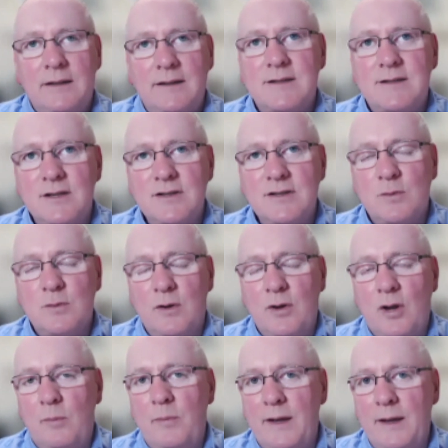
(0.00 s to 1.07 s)
Decisions were
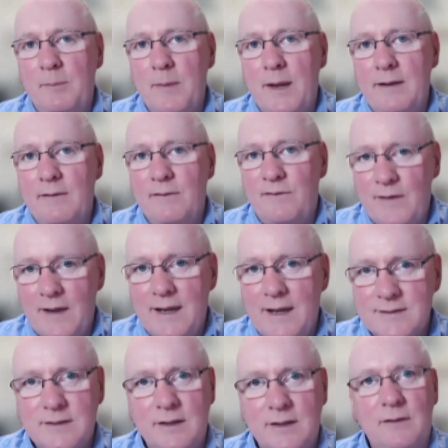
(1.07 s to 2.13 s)
not being made
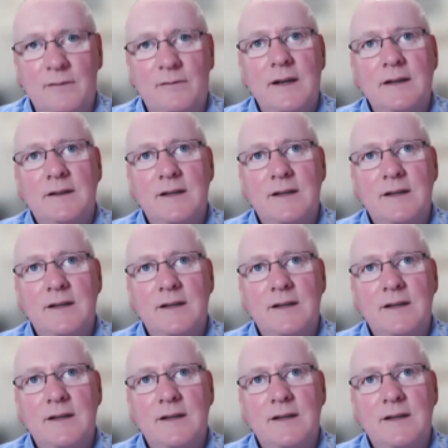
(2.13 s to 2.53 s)
fast enough.